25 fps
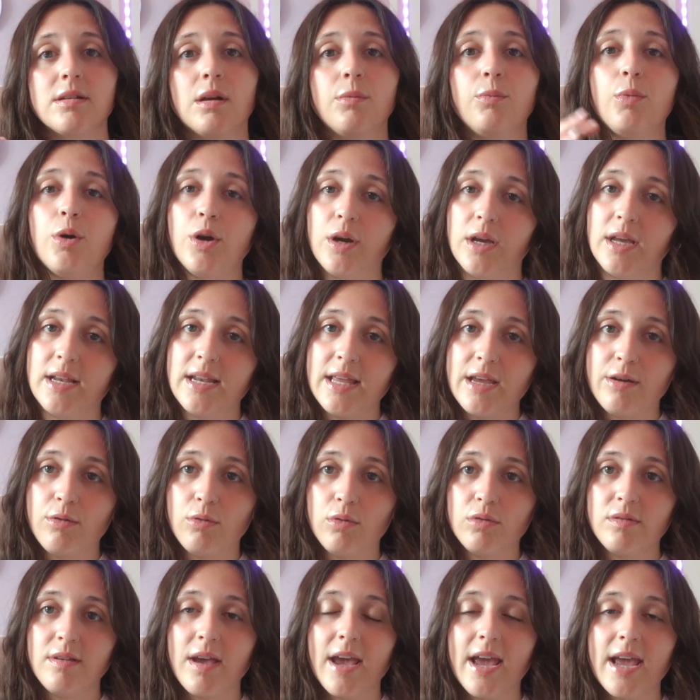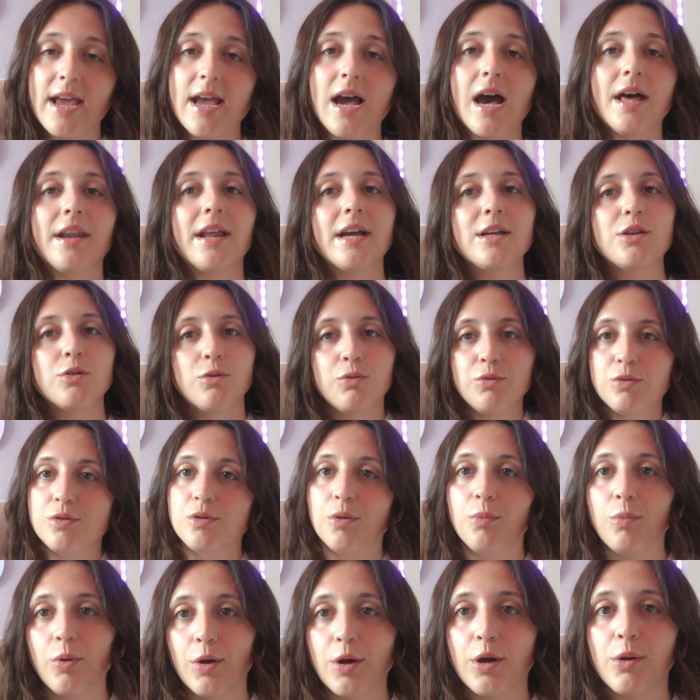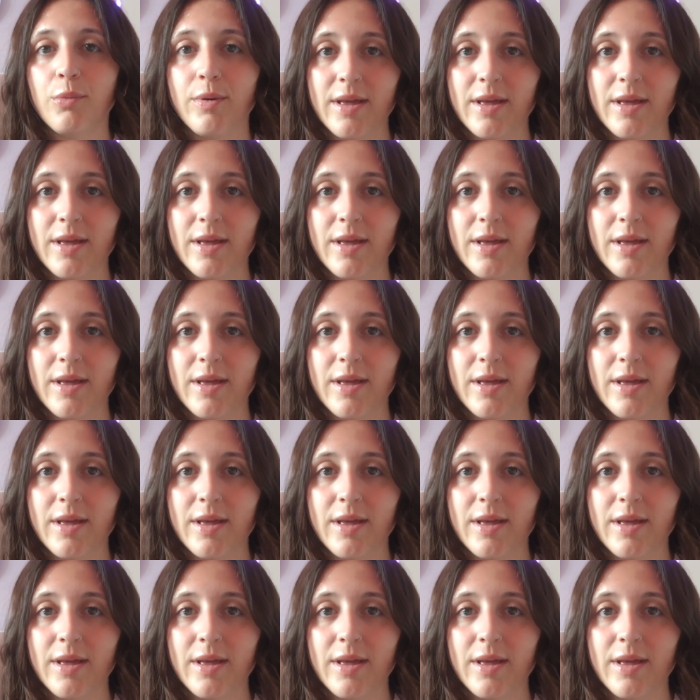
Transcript: I work in here all day, and I'd also work